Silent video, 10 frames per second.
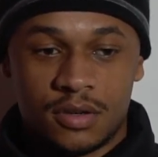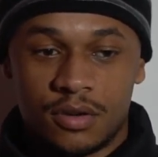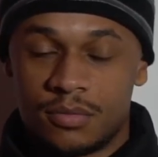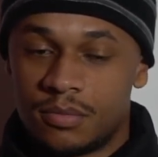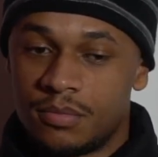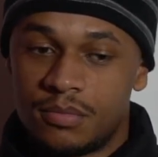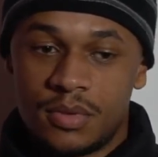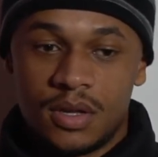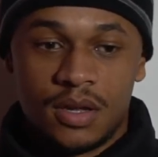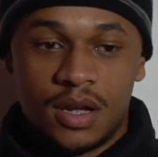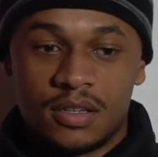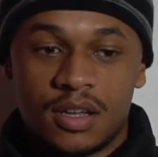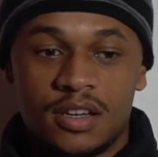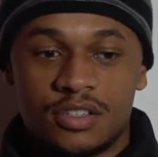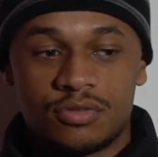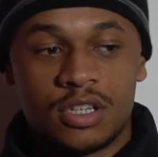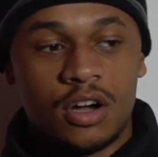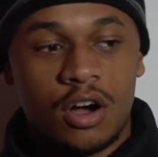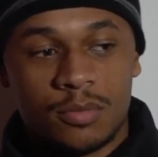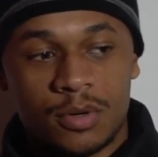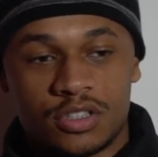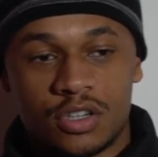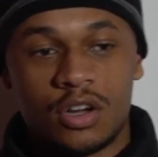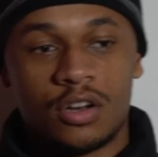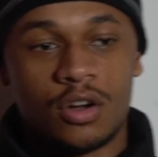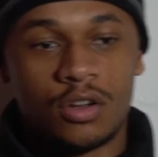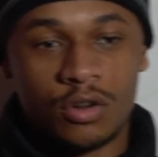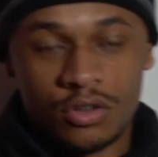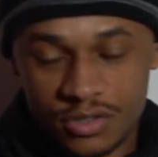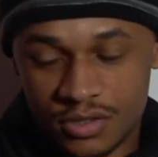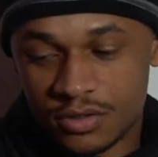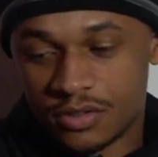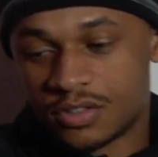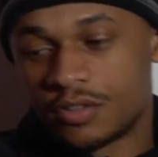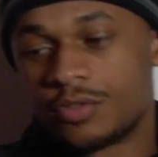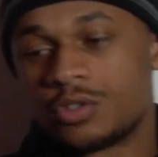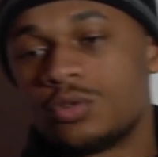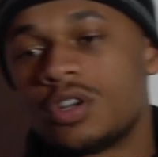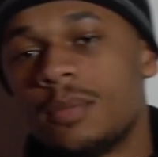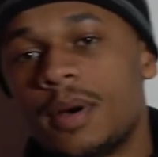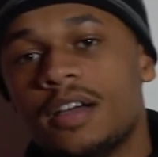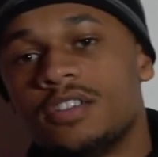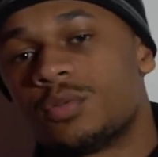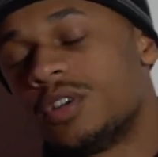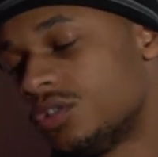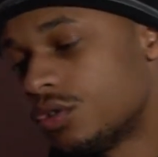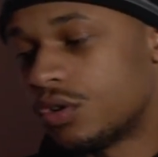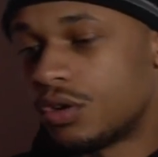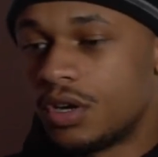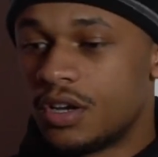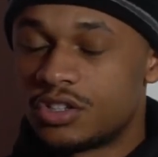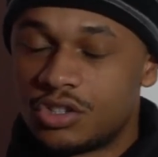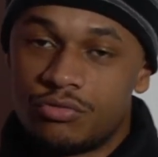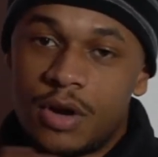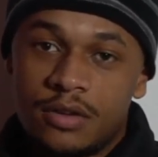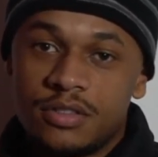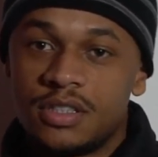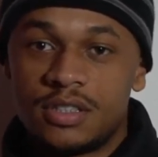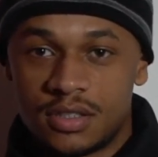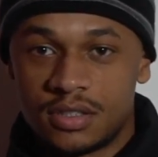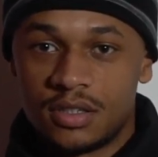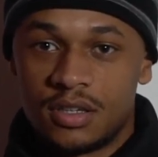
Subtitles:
And it's really hard because a lot of the stuff we're talking about is when you're surrounded